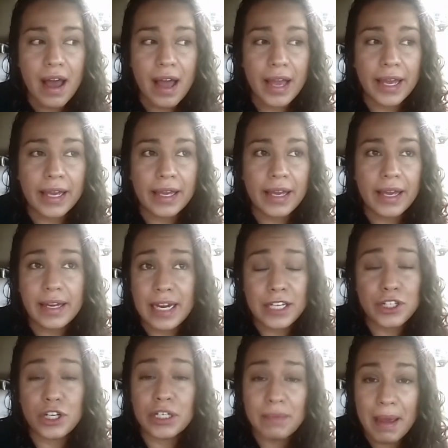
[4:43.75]
I and
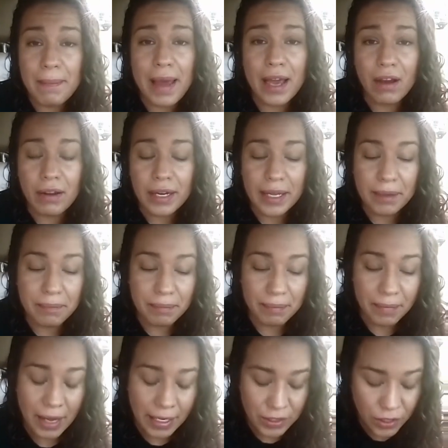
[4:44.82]
I turned my back on Him.
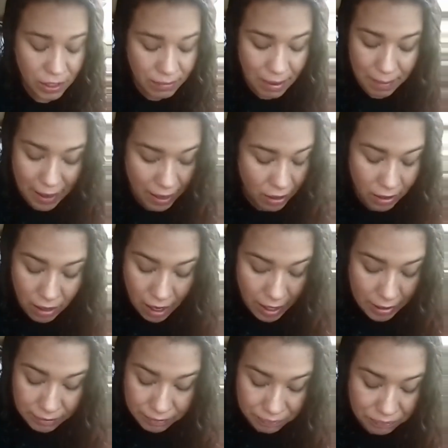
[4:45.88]
I turned my back on
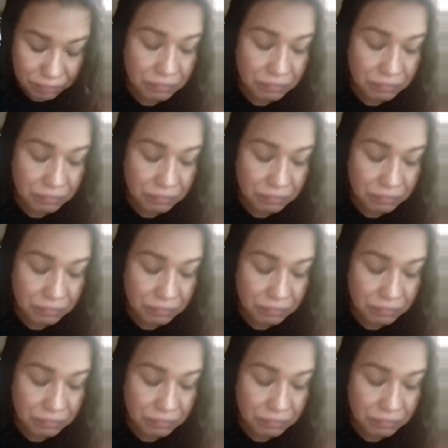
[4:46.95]
God.